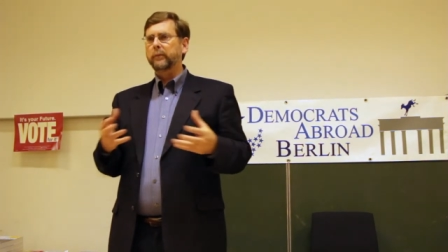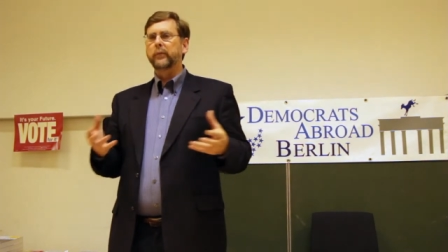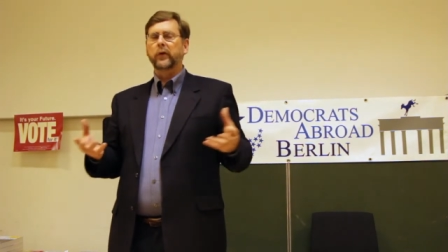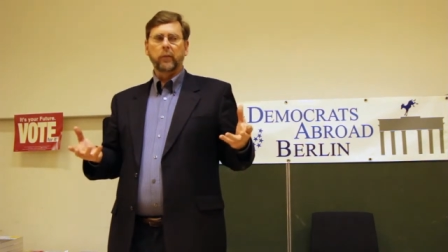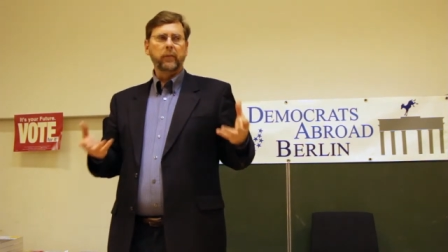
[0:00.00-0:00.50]

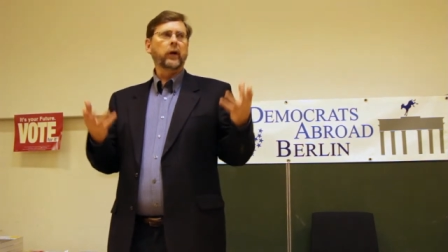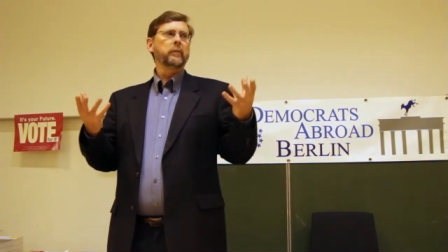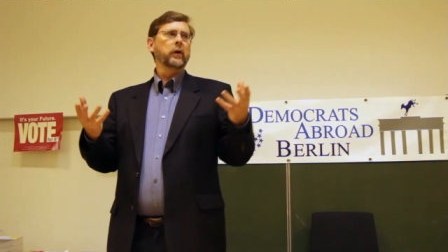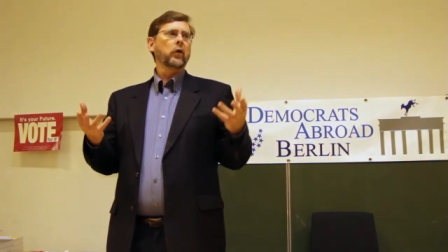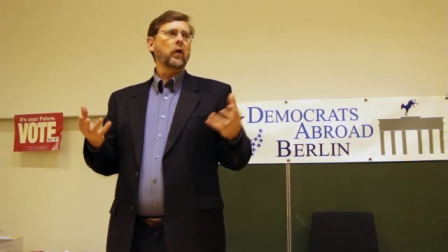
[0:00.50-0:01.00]
There's a bigger
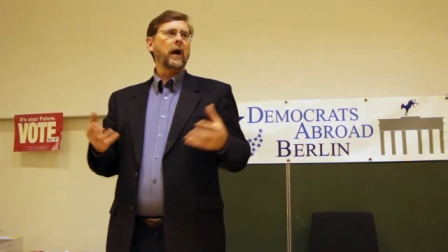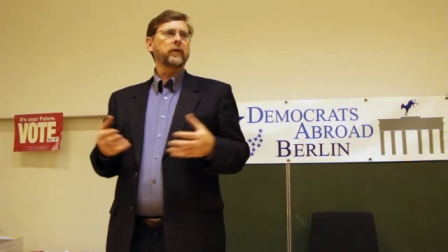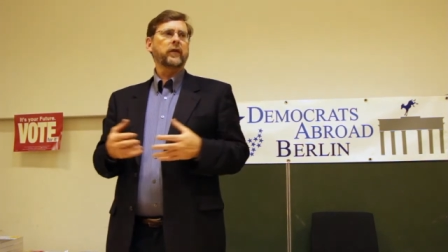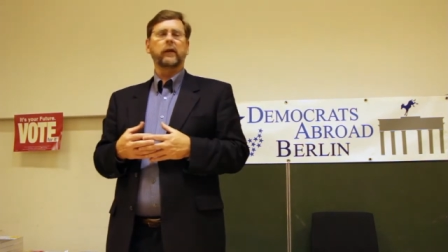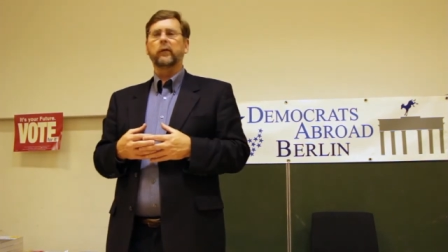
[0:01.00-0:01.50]
middle
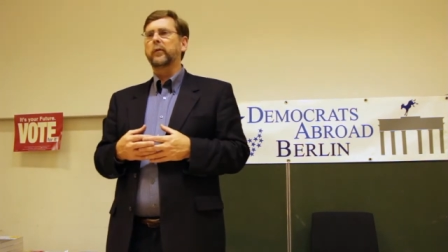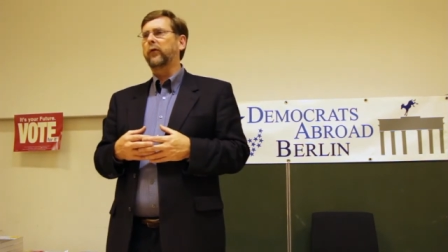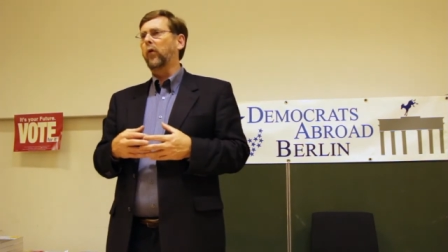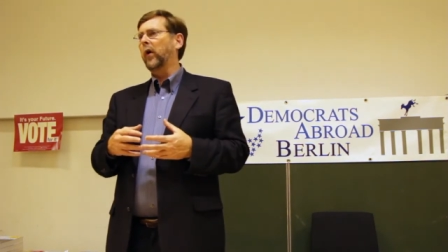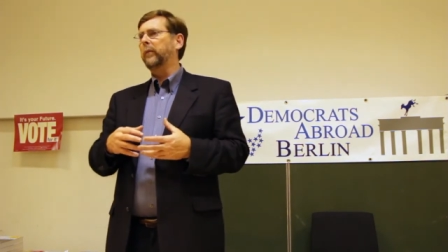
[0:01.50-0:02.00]
class than ever
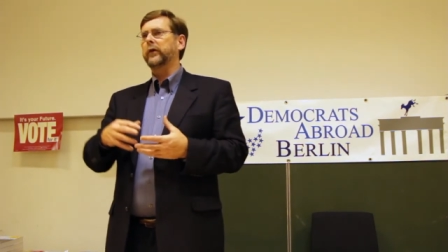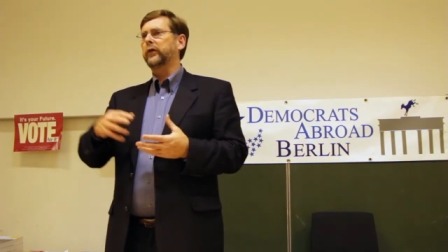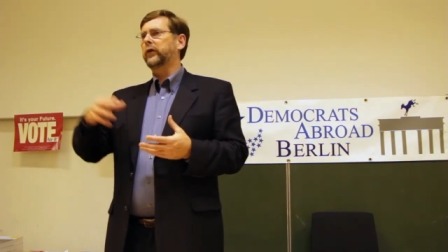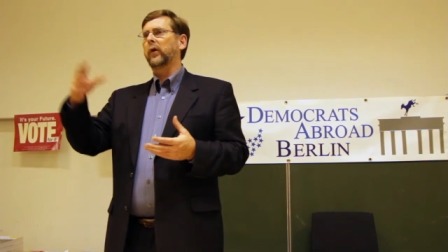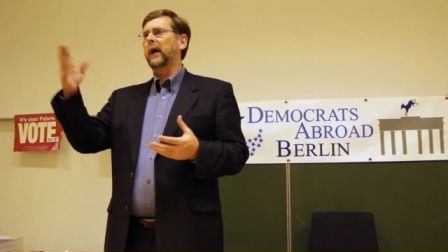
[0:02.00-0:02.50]
before, but you
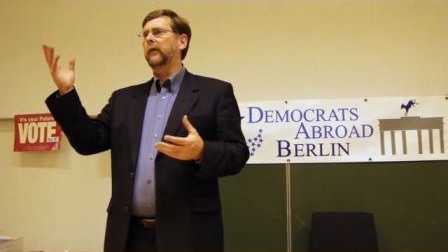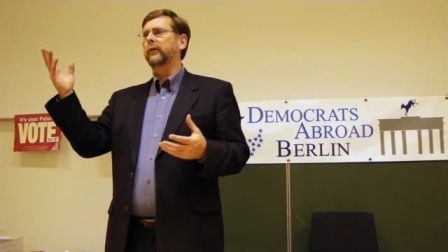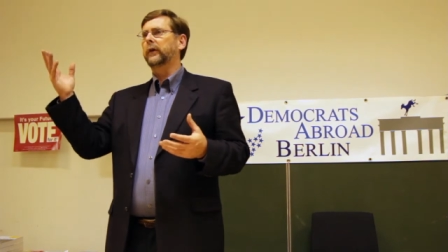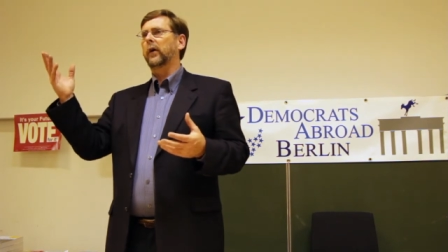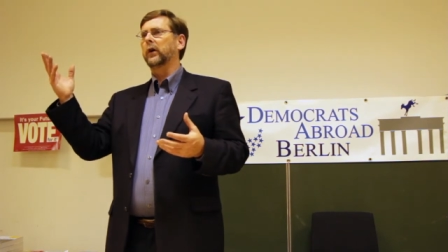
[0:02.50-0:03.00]
still
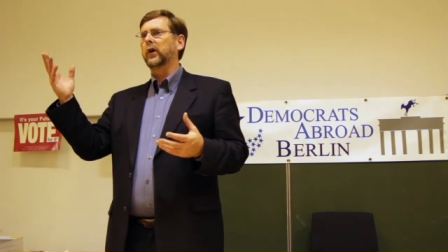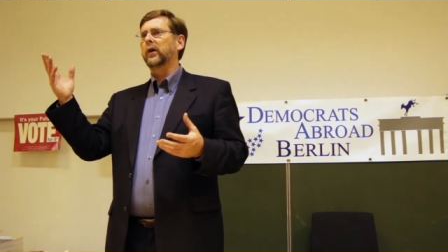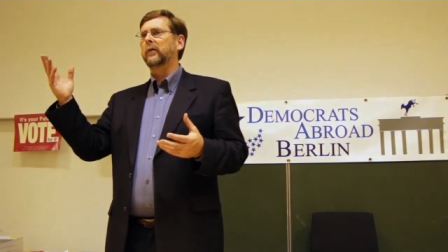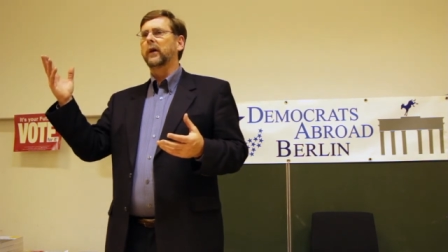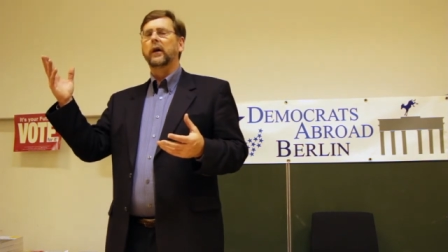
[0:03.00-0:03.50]
have you know a
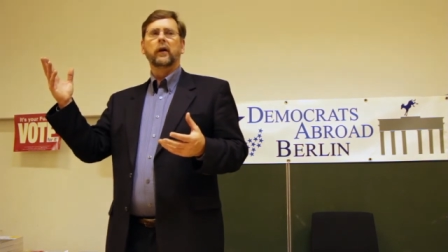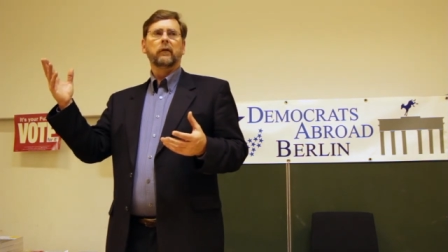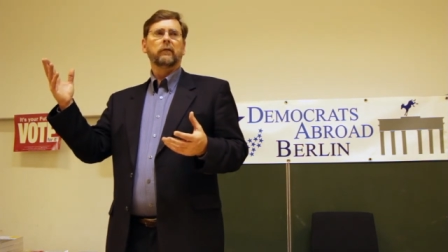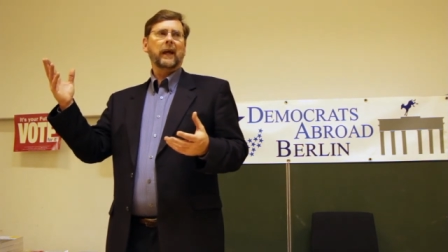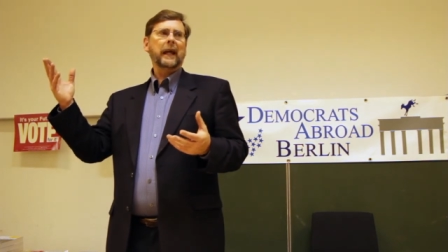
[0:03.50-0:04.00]
good
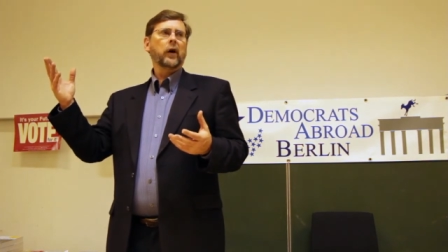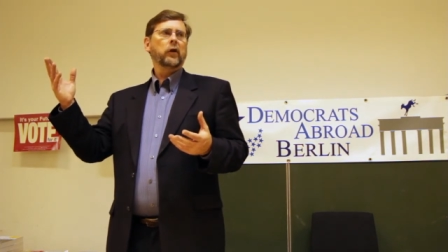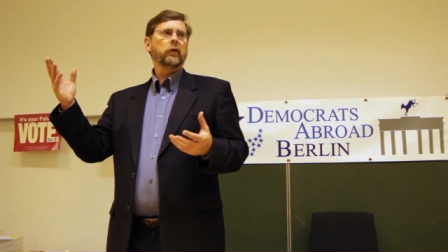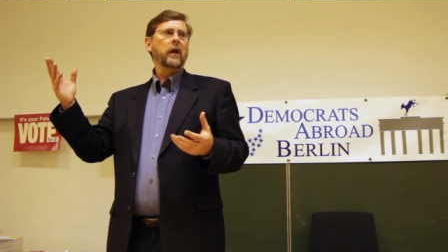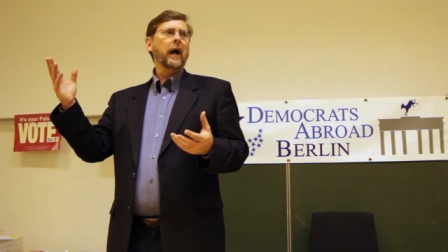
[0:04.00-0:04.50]

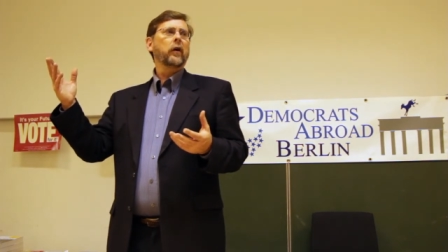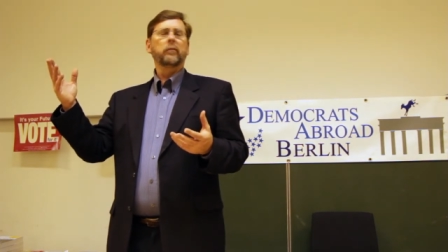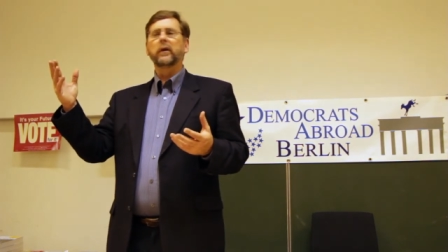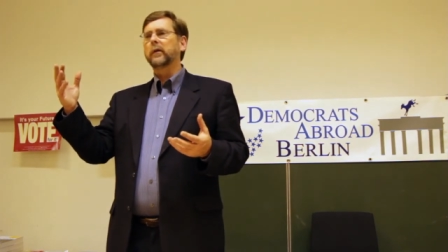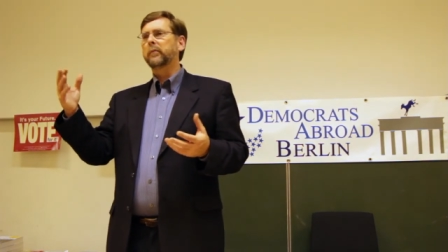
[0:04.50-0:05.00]
800,
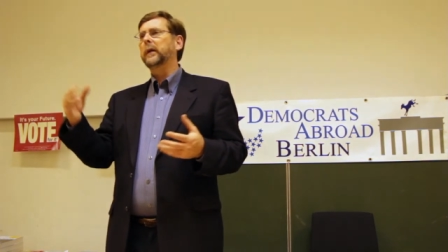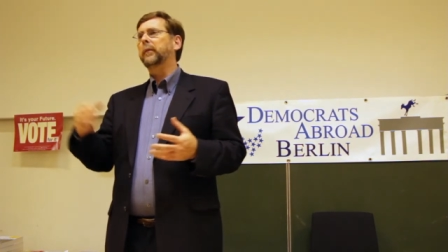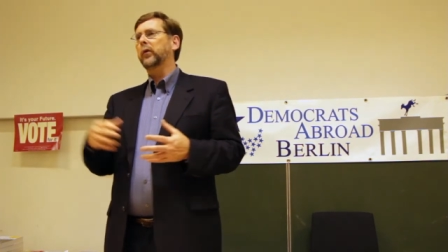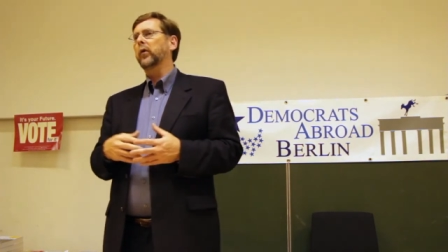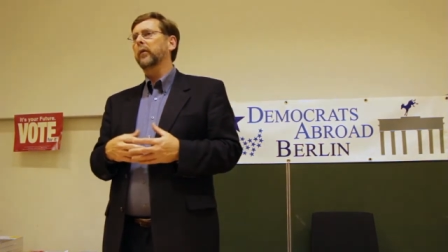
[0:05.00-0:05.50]
900 million people who are